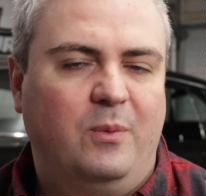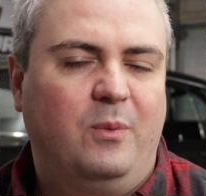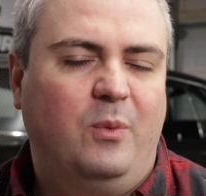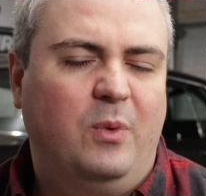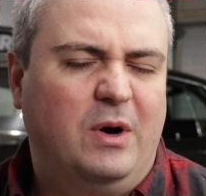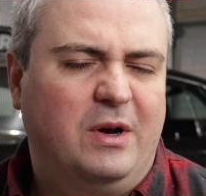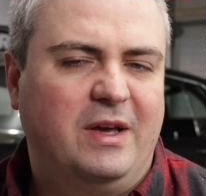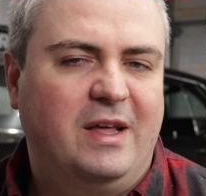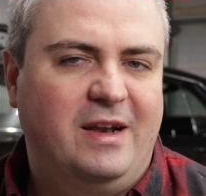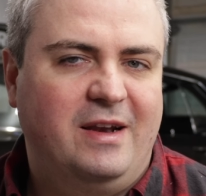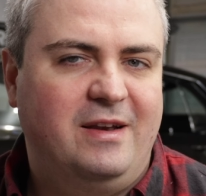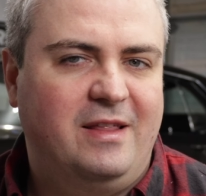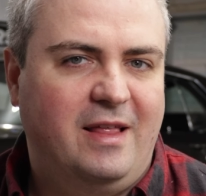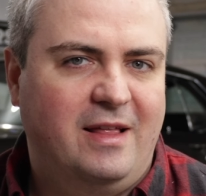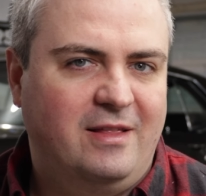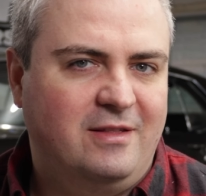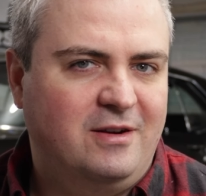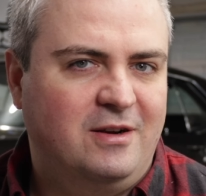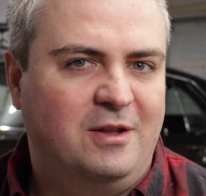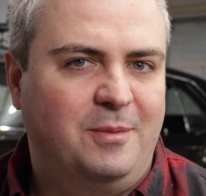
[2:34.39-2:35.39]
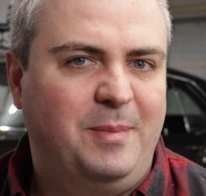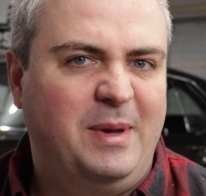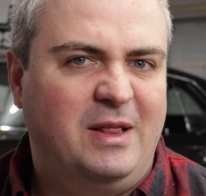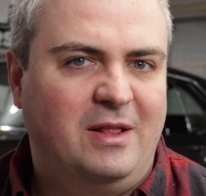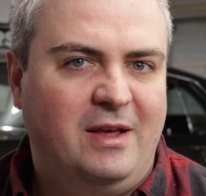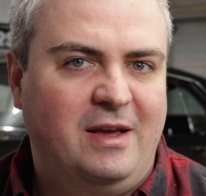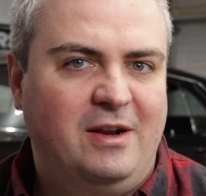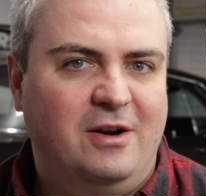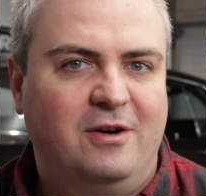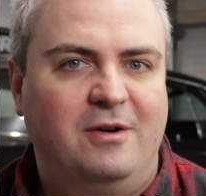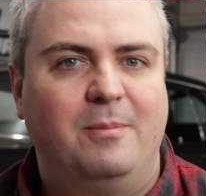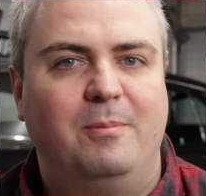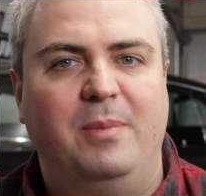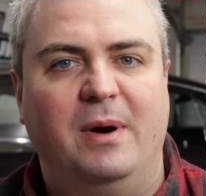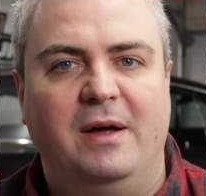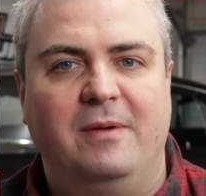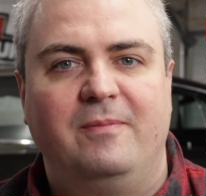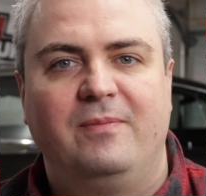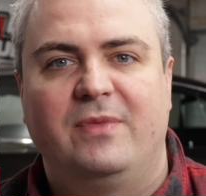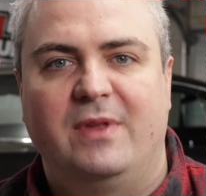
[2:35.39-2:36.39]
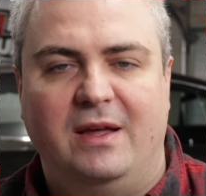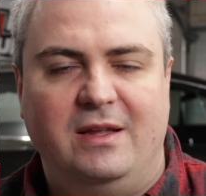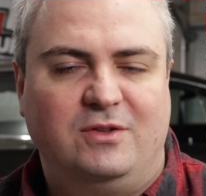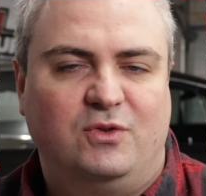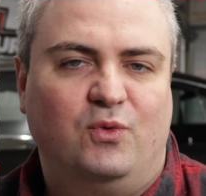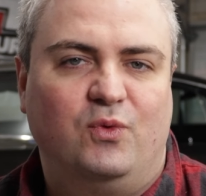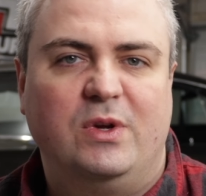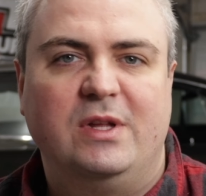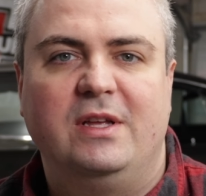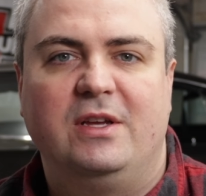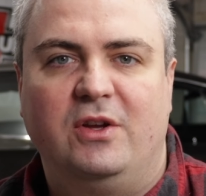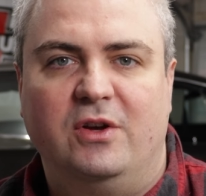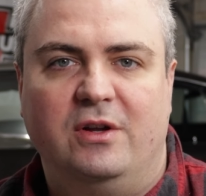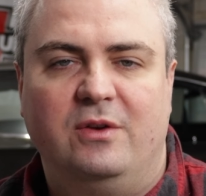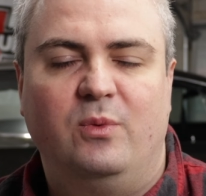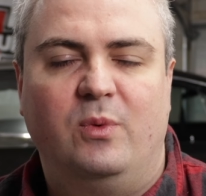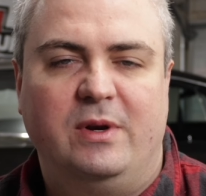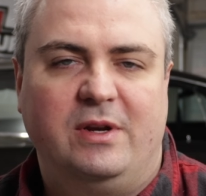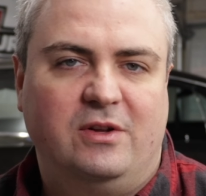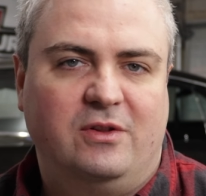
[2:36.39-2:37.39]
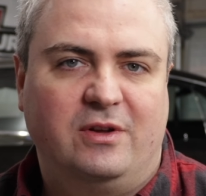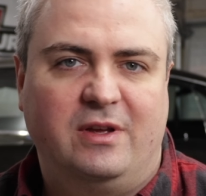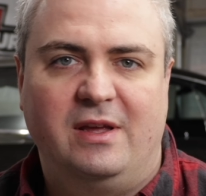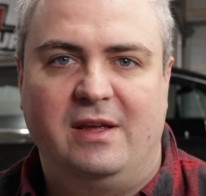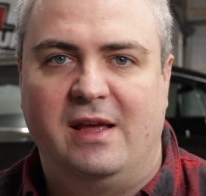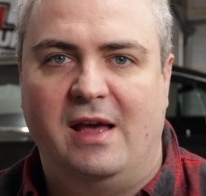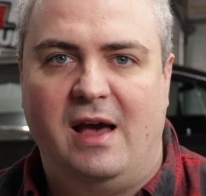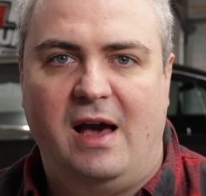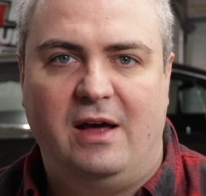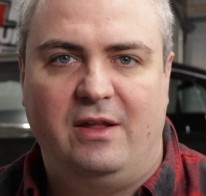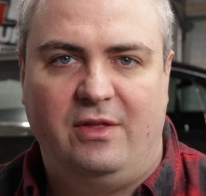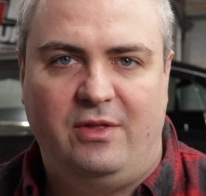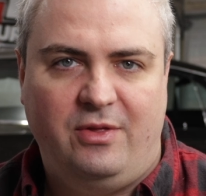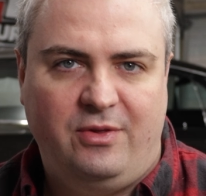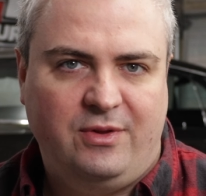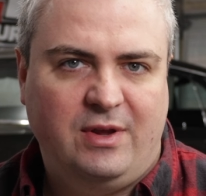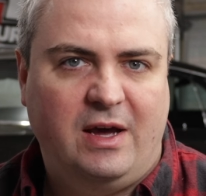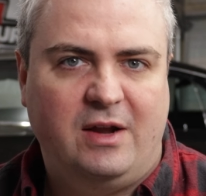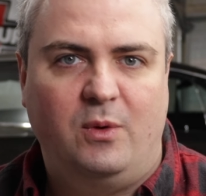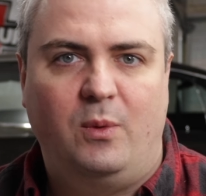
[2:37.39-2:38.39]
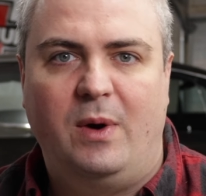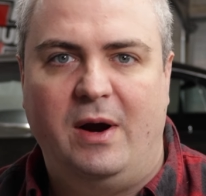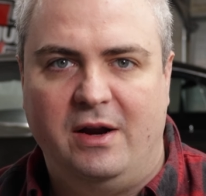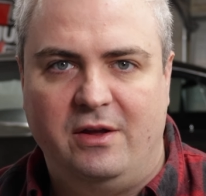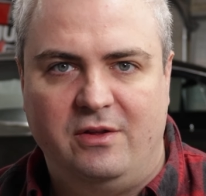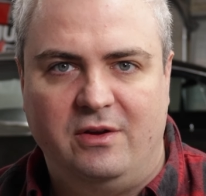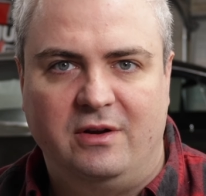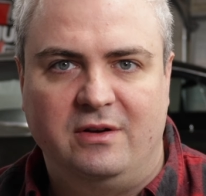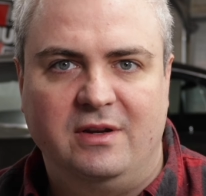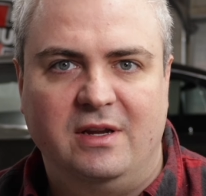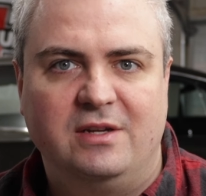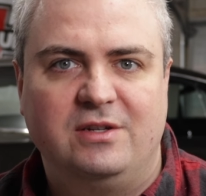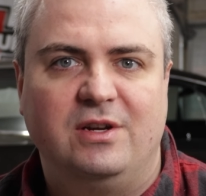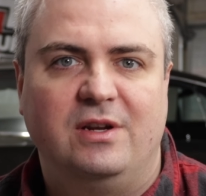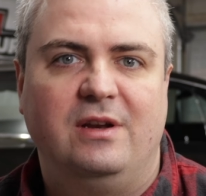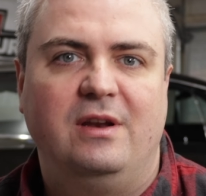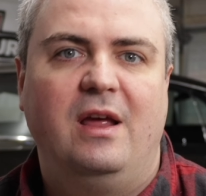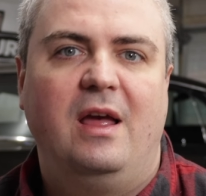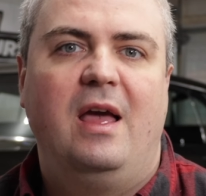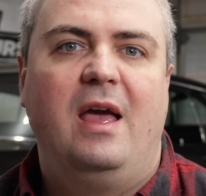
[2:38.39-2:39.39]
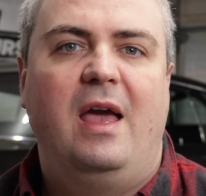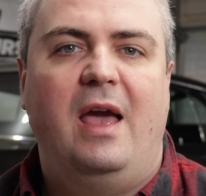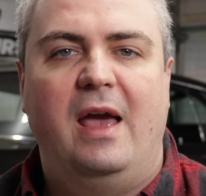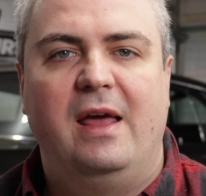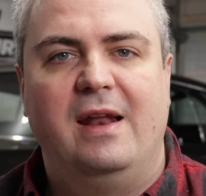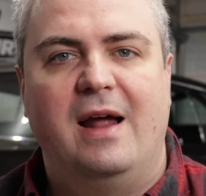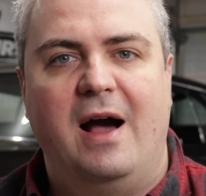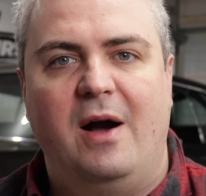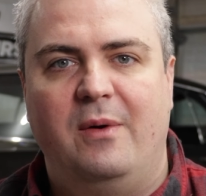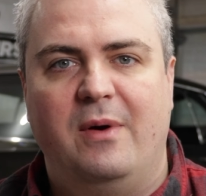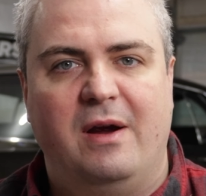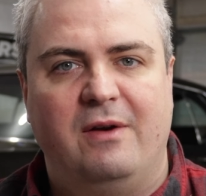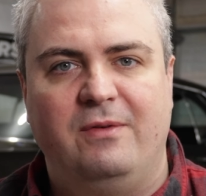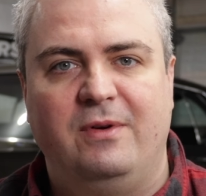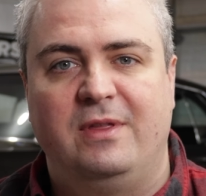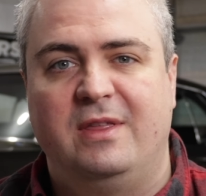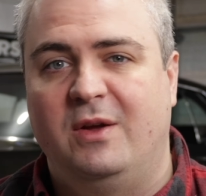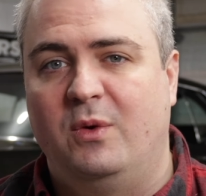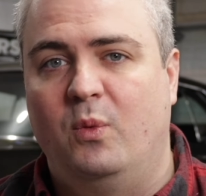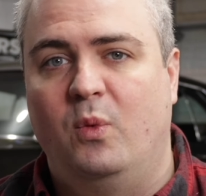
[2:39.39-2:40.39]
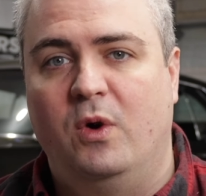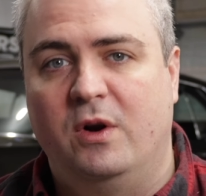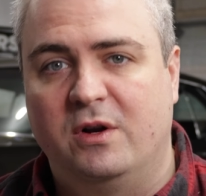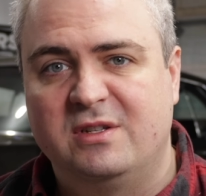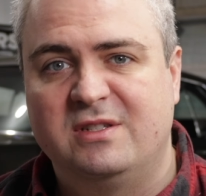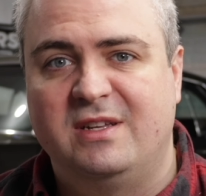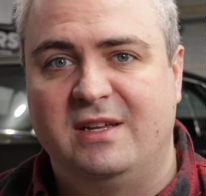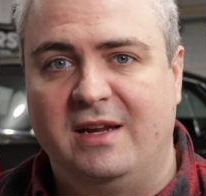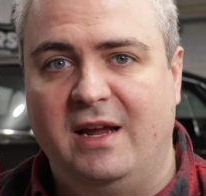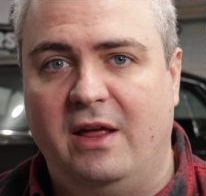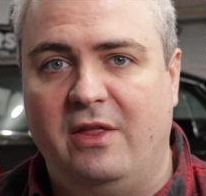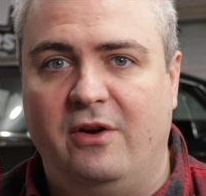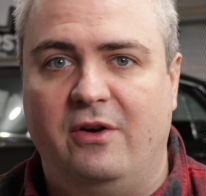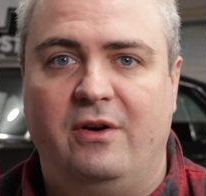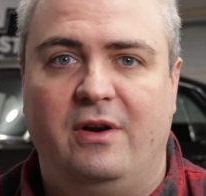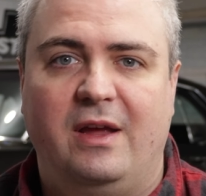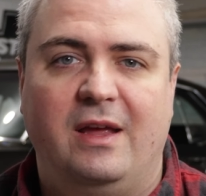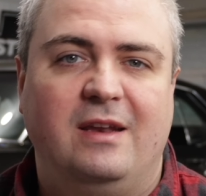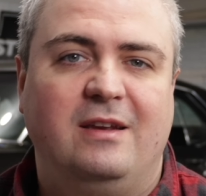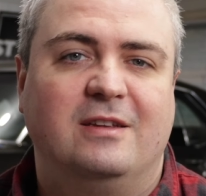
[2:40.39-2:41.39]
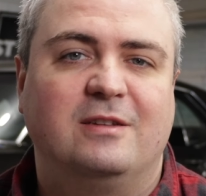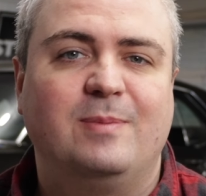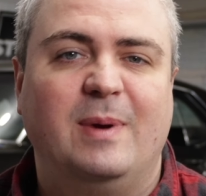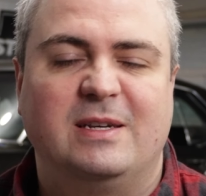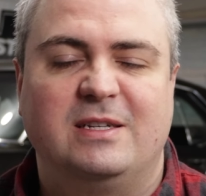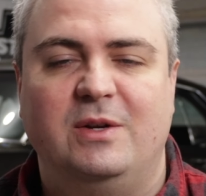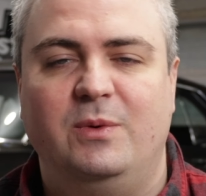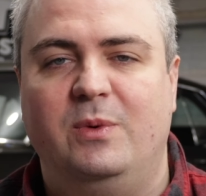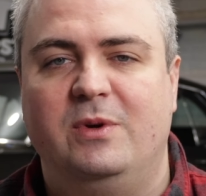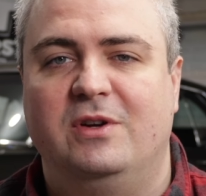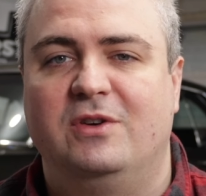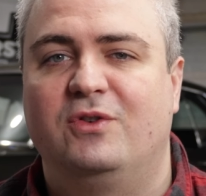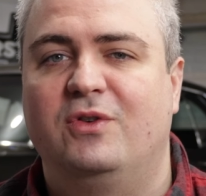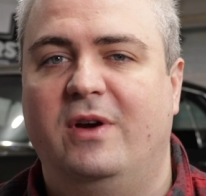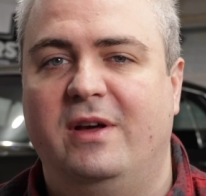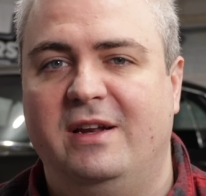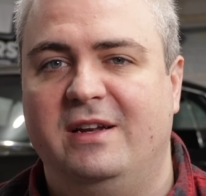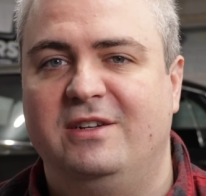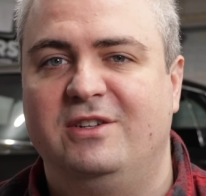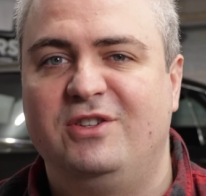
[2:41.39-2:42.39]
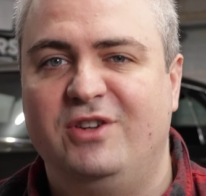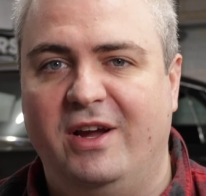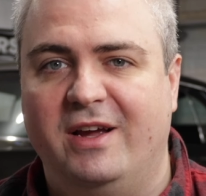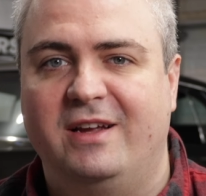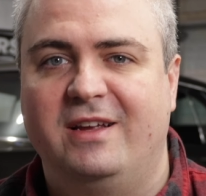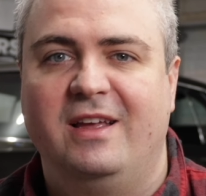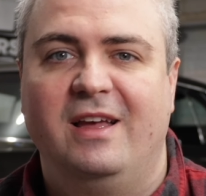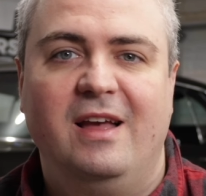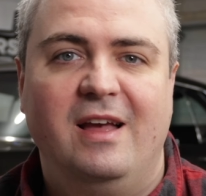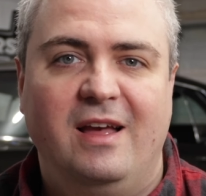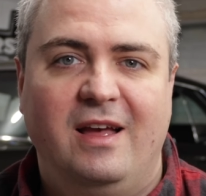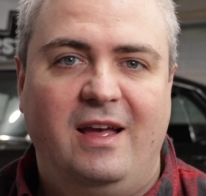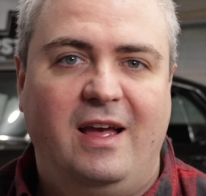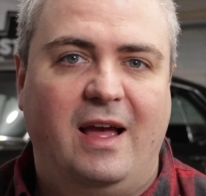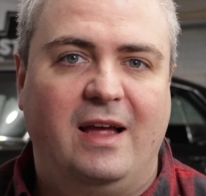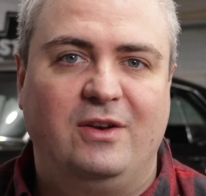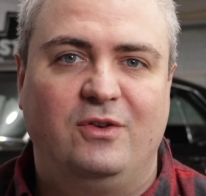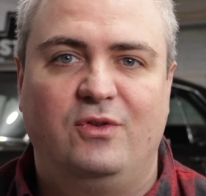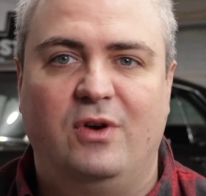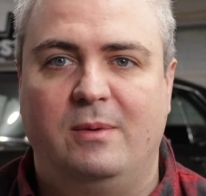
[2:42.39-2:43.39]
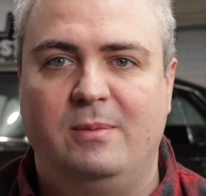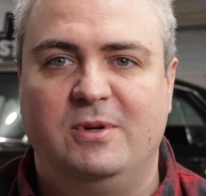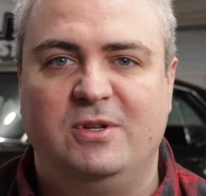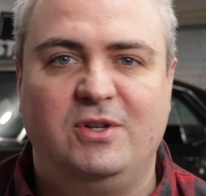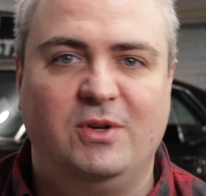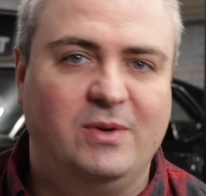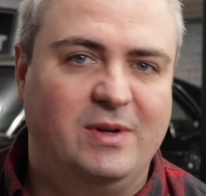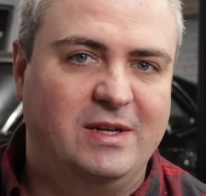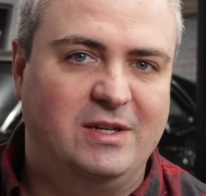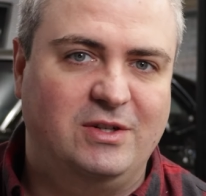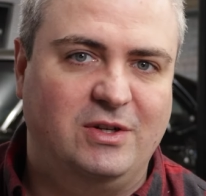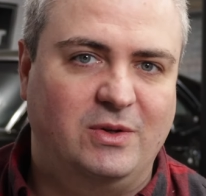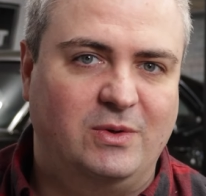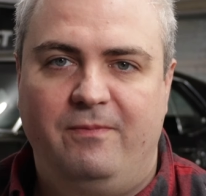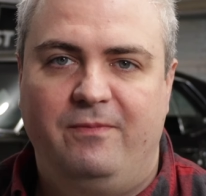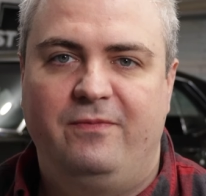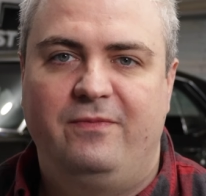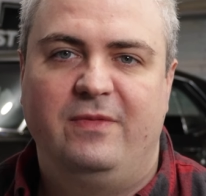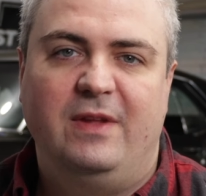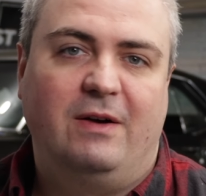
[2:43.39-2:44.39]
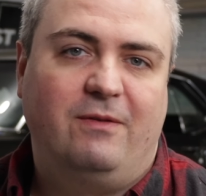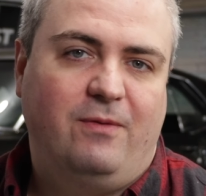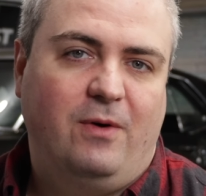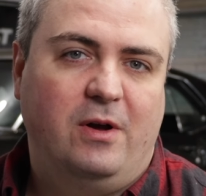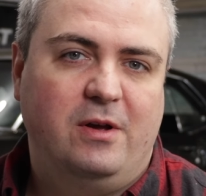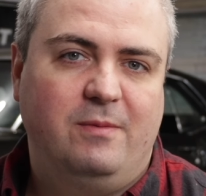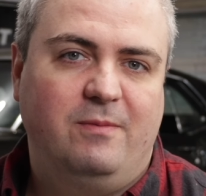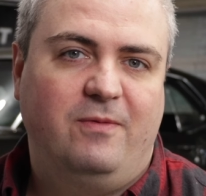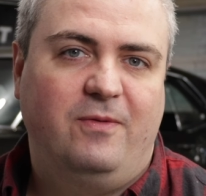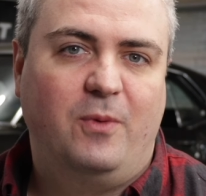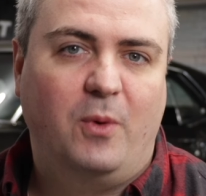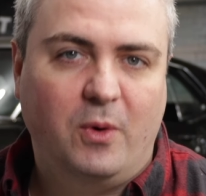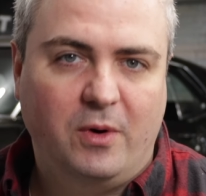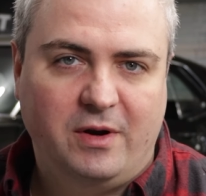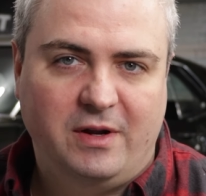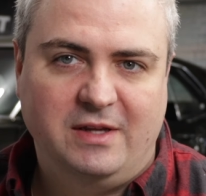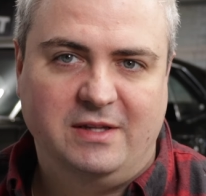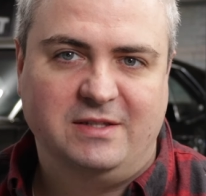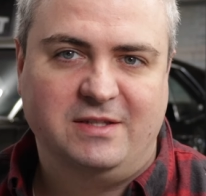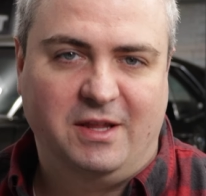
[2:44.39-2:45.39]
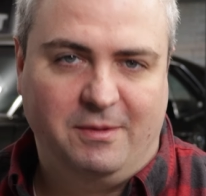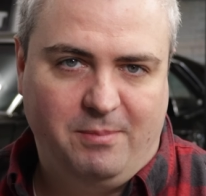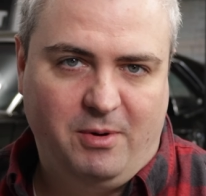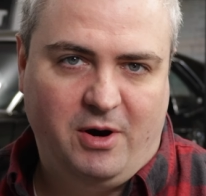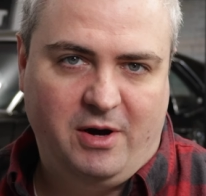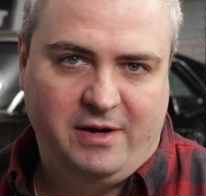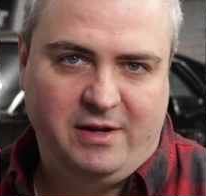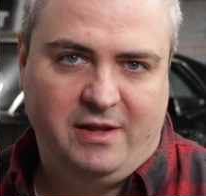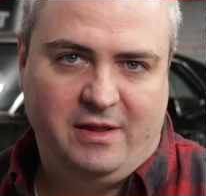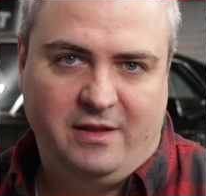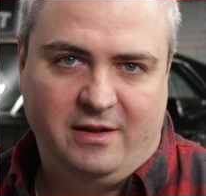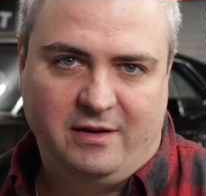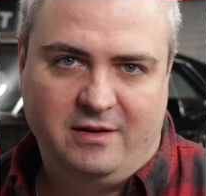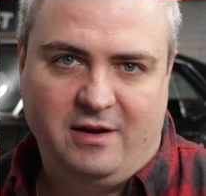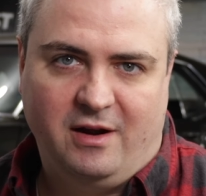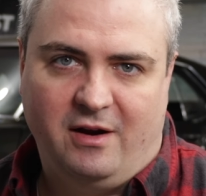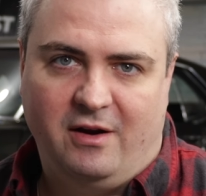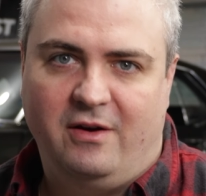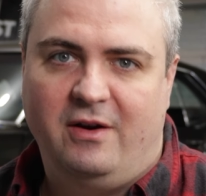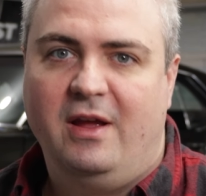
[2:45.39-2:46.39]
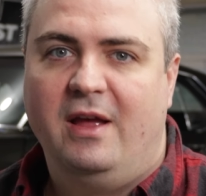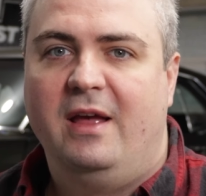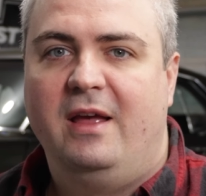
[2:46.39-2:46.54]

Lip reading: We'll get into that a little bit later, but it's really good when you're looking at how to wire the ignition and how everything works together, and especially when you're trying to check and troubleshoot issues. Now, volume 4 is the body of the car.